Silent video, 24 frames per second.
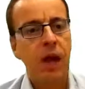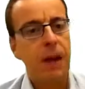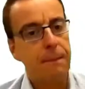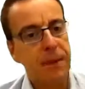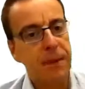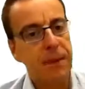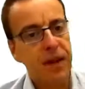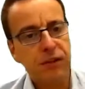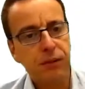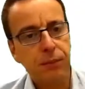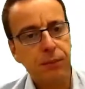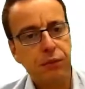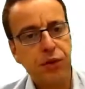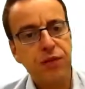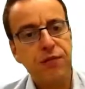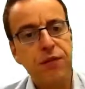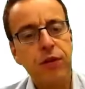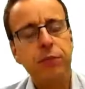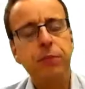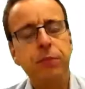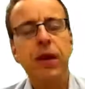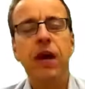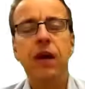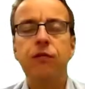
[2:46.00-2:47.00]
Based on previous
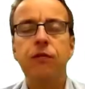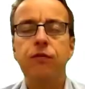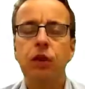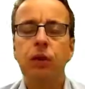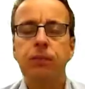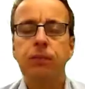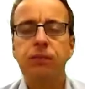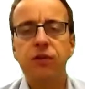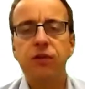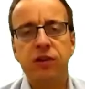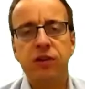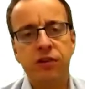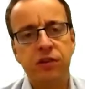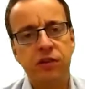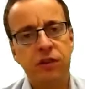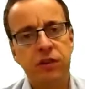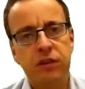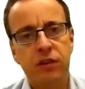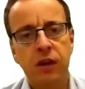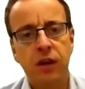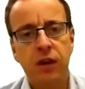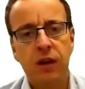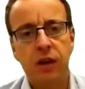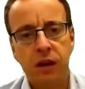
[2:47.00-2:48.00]
behavioral operations
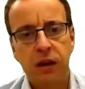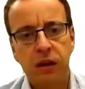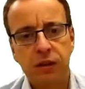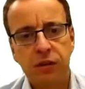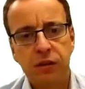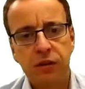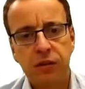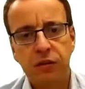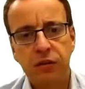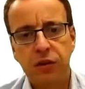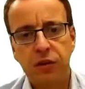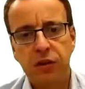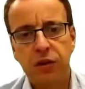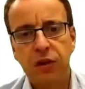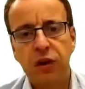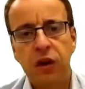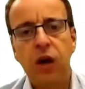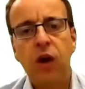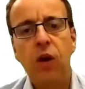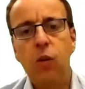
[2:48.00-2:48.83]
literature,